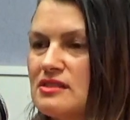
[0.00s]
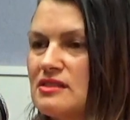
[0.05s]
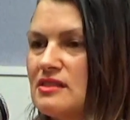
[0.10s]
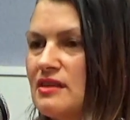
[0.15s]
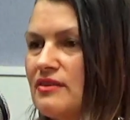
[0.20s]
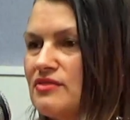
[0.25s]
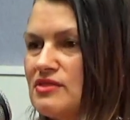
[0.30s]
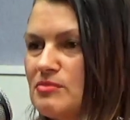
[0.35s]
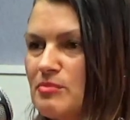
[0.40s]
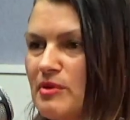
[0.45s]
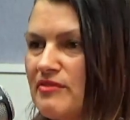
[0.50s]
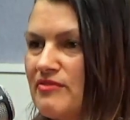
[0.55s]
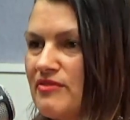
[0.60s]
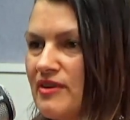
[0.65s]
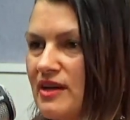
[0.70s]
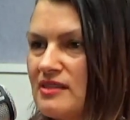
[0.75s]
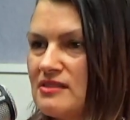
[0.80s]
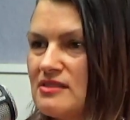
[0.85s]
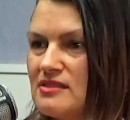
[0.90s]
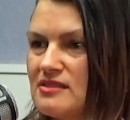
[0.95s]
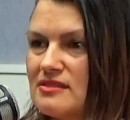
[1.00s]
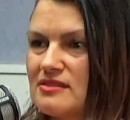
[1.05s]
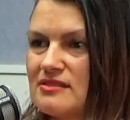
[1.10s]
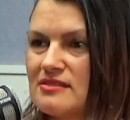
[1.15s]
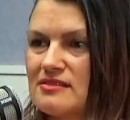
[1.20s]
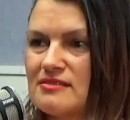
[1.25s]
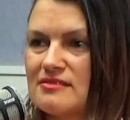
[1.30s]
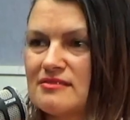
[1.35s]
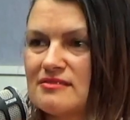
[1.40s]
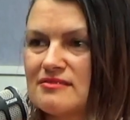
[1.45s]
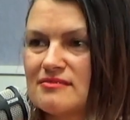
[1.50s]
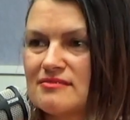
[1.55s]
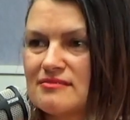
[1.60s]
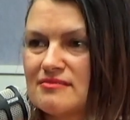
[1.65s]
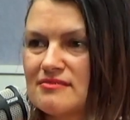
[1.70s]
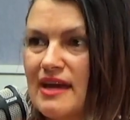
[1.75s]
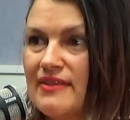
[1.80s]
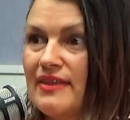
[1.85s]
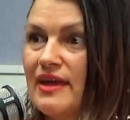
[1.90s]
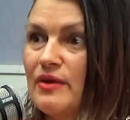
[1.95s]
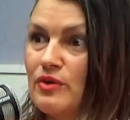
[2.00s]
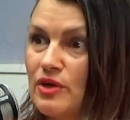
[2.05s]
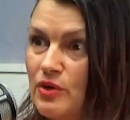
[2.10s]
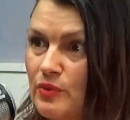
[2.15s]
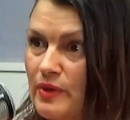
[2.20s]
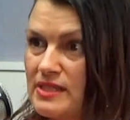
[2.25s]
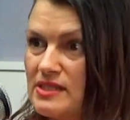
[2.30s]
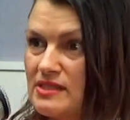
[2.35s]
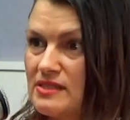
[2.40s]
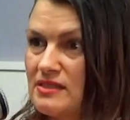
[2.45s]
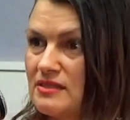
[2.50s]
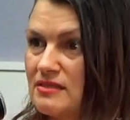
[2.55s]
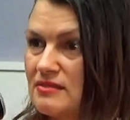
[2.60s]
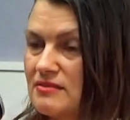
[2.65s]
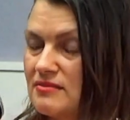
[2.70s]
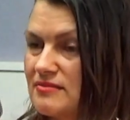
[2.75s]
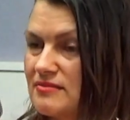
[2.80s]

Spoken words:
just left my face. And they request it.